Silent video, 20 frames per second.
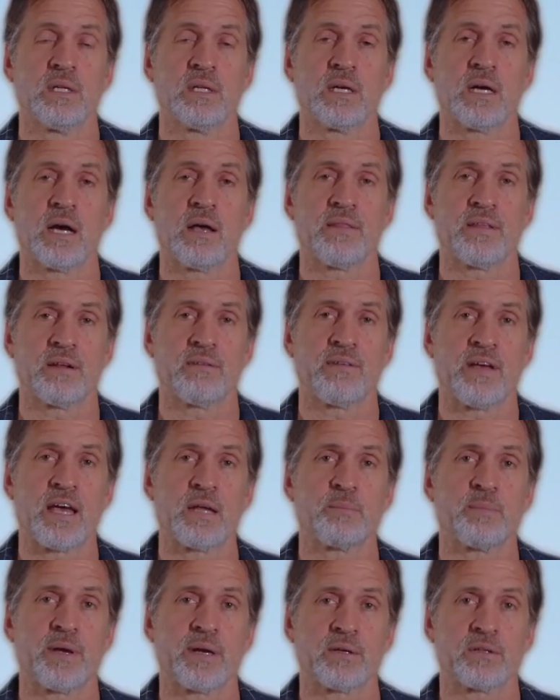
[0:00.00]
that have
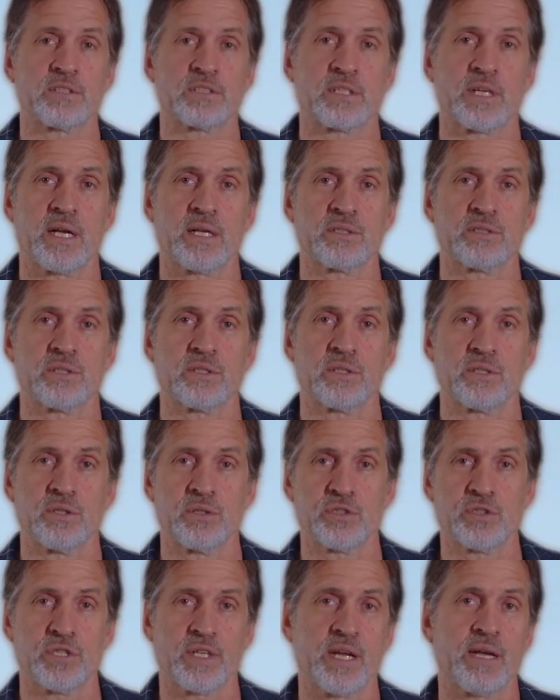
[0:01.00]
had pancreas cancer, you
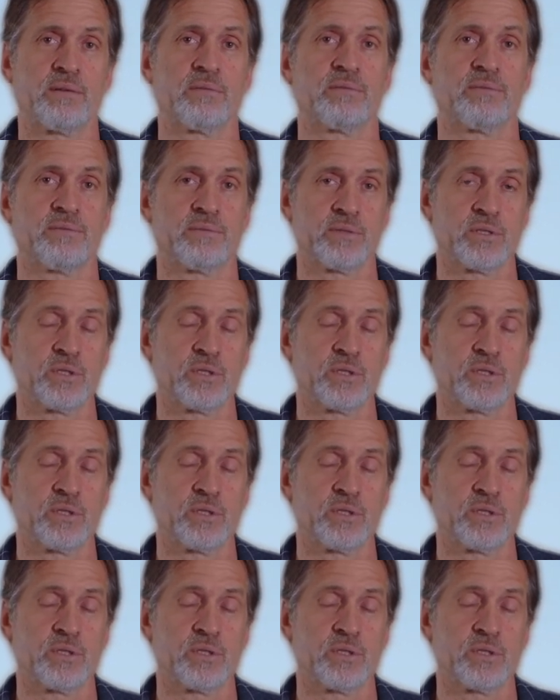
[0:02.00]
should have